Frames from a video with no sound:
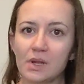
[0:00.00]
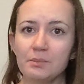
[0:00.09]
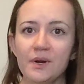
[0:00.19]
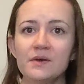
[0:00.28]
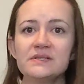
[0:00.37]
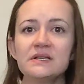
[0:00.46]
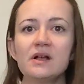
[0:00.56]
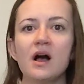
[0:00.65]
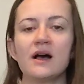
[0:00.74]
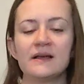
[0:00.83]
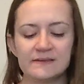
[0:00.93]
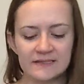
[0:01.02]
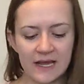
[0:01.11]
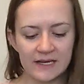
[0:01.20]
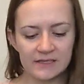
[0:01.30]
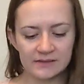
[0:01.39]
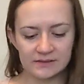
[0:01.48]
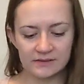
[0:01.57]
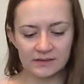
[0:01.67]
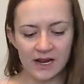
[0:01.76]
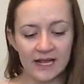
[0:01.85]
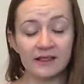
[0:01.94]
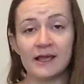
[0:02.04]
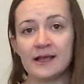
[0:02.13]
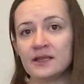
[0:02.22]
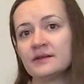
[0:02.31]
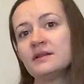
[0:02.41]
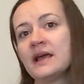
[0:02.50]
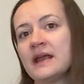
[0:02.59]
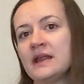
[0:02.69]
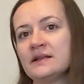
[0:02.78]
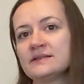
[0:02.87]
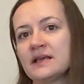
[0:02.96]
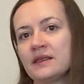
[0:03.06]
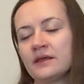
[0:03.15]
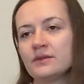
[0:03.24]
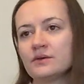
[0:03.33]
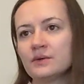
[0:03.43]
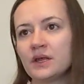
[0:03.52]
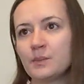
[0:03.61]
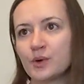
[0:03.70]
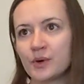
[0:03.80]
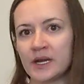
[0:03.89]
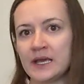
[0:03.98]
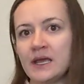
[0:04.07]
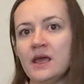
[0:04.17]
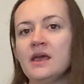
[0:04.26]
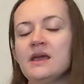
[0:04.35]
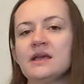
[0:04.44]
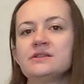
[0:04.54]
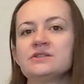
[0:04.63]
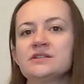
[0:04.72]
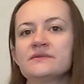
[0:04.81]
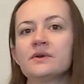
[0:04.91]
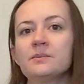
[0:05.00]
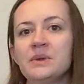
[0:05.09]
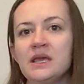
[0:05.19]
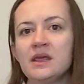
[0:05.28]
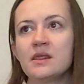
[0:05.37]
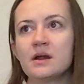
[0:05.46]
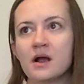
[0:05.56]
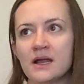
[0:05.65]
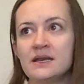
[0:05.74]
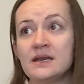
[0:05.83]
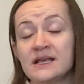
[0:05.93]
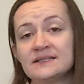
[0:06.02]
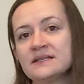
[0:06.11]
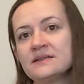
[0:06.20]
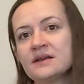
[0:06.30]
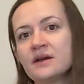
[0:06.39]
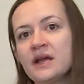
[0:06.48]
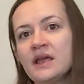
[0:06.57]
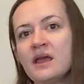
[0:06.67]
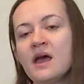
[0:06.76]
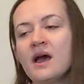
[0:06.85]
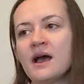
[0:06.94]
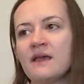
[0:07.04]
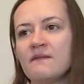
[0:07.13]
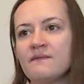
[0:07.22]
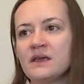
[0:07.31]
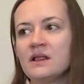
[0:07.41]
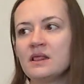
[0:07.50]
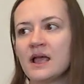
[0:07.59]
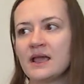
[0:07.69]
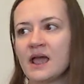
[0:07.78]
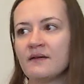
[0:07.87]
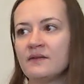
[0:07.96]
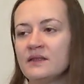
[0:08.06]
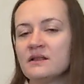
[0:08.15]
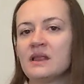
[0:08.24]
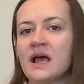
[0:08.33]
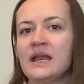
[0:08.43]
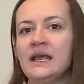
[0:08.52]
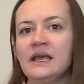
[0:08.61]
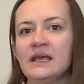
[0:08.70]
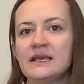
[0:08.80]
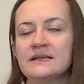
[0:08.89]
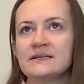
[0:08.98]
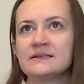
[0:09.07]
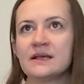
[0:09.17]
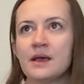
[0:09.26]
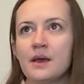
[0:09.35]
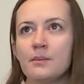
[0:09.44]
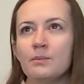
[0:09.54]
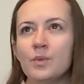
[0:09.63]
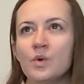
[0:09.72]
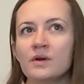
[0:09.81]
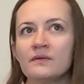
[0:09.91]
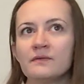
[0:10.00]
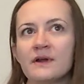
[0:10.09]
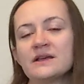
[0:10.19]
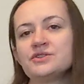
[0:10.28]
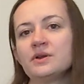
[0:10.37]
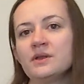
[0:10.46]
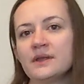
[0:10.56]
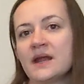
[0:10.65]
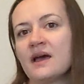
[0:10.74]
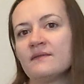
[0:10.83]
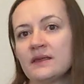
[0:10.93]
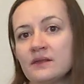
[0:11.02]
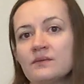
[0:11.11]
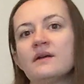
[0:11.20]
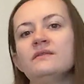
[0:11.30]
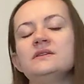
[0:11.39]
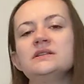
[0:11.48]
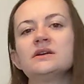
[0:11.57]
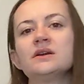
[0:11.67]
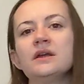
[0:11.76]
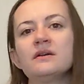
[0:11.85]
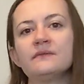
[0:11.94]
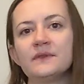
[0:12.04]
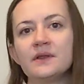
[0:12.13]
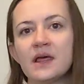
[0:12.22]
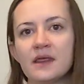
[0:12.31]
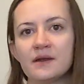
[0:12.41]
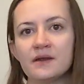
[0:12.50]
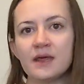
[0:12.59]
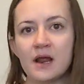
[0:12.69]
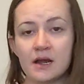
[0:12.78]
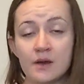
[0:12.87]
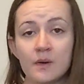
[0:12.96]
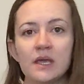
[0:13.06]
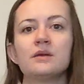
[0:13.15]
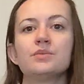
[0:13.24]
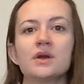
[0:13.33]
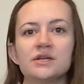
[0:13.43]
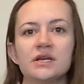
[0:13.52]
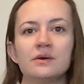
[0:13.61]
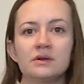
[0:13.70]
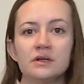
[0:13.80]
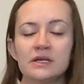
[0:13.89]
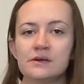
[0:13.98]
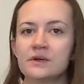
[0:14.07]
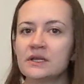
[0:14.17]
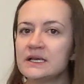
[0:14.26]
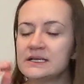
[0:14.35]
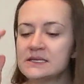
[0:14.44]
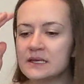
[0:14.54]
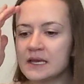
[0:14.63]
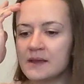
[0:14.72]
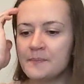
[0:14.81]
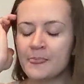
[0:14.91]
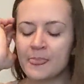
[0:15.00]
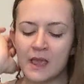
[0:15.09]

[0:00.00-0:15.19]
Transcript: pros and cons, I like the linings. I think they're really pretty. It's just, for me, they're unnecessary. I feel like having the lining is more fragile than having the rough interior of the leather that I know I can brush out and clean really easily.